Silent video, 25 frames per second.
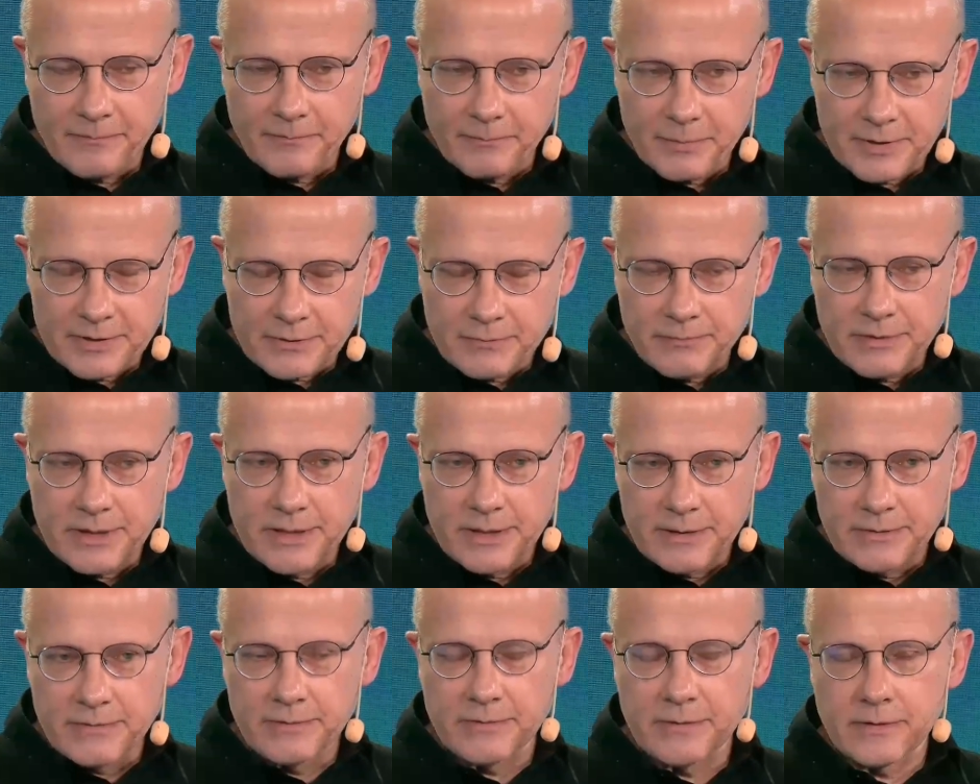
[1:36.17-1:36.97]

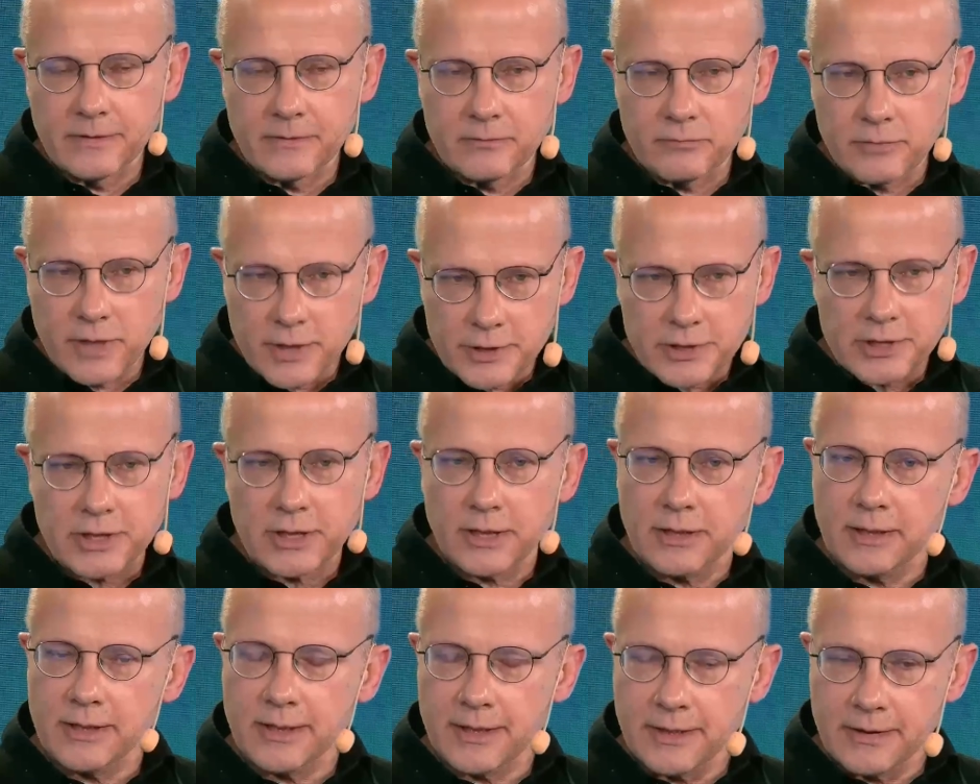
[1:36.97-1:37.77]
between
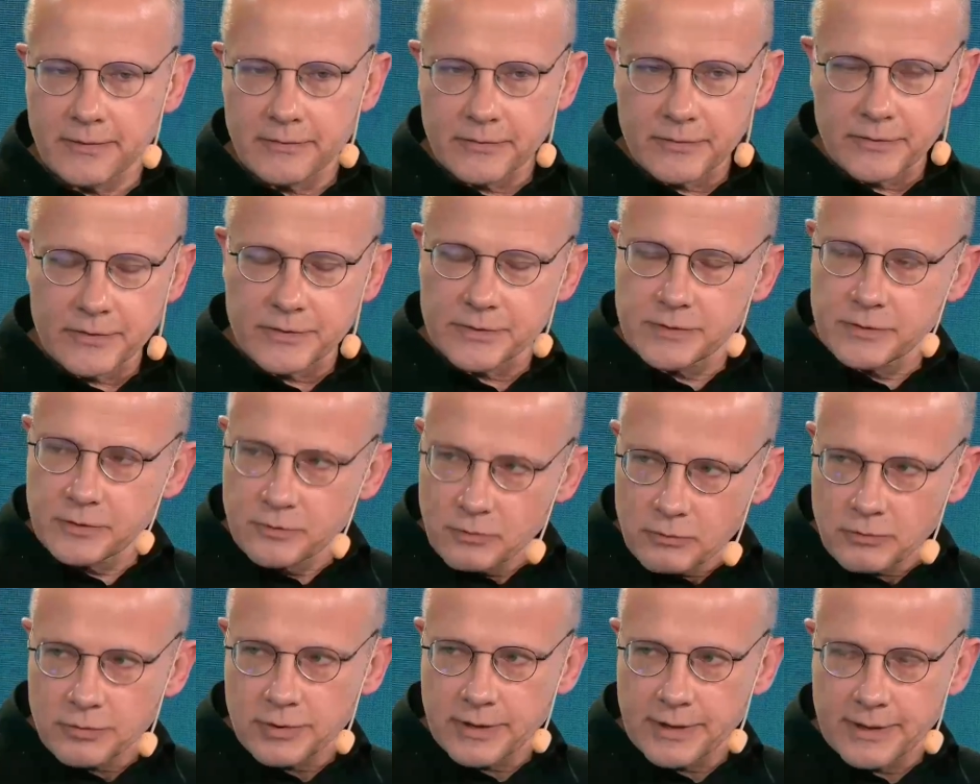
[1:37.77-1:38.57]
Russia and
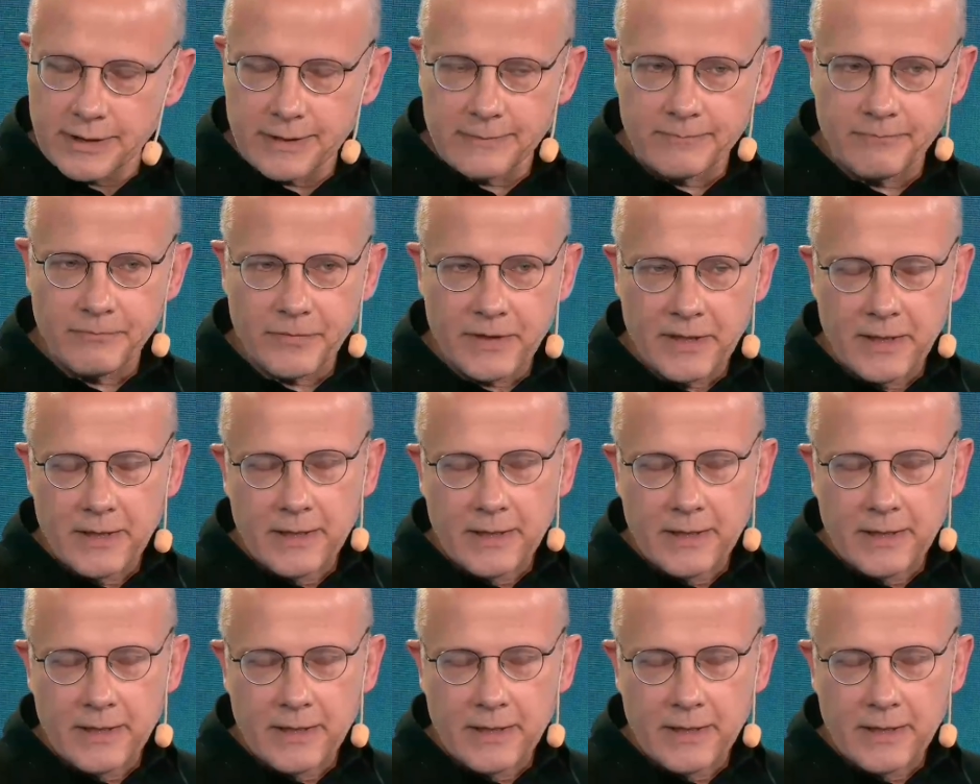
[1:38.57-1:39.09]
Ukraine